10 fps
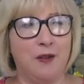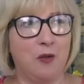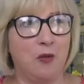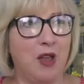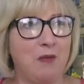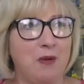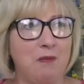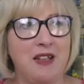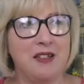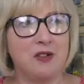So it might be
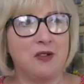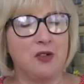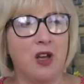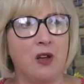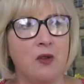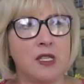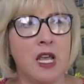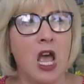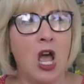medical notes,